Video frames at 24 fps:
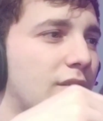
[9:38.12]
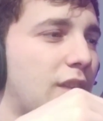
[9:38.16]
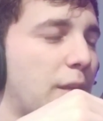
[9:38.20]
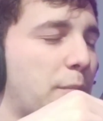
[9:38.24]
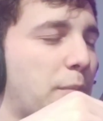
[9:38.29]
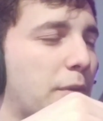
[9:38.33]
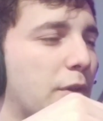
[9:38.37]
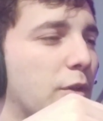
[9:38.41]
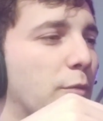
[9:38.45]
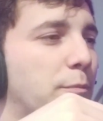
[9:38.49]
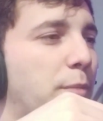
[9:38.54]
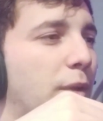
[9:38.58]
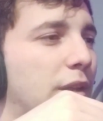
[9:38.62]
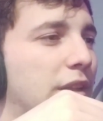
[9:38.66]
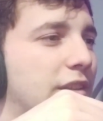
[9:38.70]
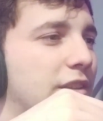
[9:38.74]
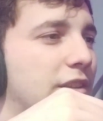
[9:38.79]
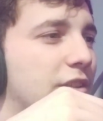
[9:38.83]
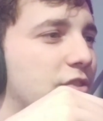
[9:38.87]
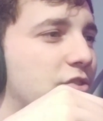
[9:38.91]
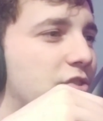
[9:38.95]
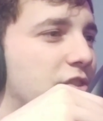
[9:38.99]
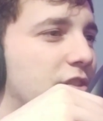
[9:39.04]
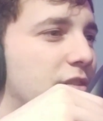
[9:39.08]
Typical
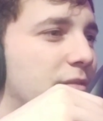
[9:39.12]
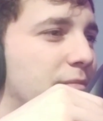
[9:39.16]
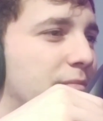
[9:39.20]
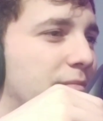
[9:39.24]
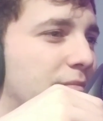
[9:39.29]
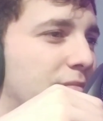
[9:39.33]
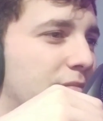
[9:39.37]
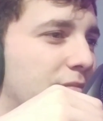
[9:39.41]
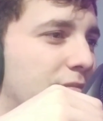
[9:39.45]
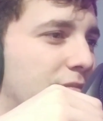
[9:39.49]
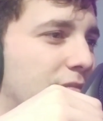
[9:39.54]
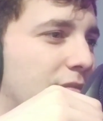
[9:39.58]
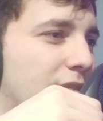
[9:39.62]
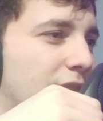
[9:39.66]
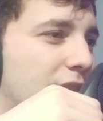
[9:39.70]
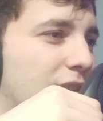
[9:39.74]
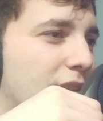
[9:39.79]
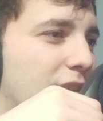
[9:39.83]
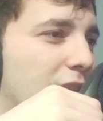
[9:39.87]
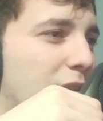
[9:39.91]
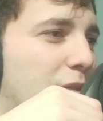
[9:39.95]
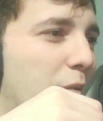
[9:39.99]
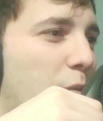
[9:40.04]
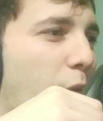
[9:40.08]
politician.
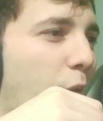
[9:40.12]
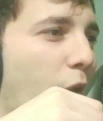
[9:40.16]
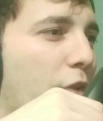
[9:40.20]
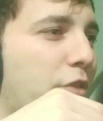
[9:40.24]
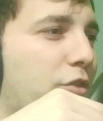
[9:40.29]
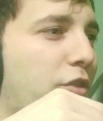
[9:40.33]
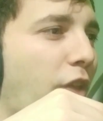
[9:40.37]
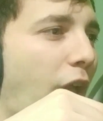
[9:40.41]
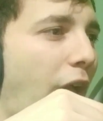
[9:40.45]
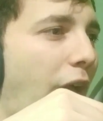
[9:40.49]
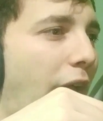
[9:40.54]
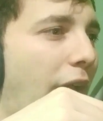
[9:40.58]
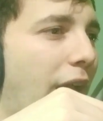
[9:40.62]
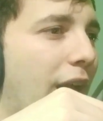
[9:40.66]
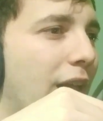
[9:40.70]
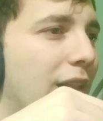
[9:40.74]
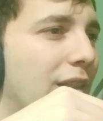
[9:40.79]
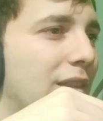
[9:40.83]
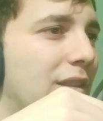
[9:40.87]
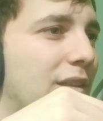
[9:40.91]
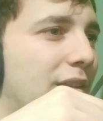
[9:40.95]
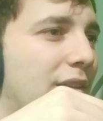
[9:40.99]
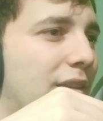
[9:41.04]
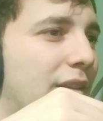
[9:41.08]
What the what
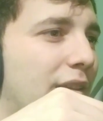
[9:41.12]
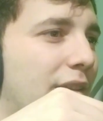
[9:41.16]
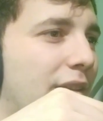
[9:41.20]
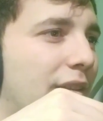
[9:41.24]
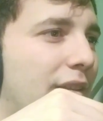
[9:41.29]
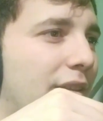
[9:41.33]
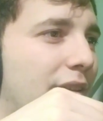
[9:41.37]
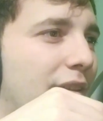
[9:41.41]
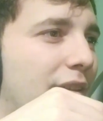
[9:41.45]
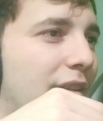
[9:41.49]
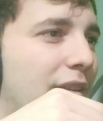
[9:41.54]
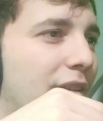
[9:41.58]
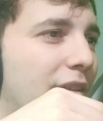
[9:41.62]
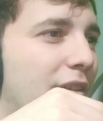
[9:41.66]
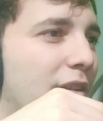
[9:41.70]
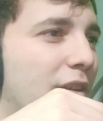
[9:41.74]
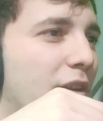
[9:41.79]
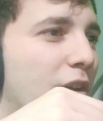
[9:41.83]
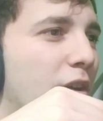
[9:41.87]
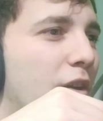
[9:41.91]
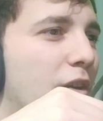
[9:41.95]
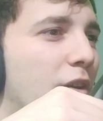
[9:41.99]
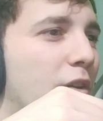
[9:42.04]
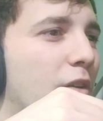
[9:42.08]

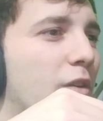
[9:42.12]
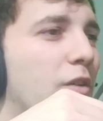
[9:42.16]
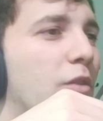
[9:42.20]
hell?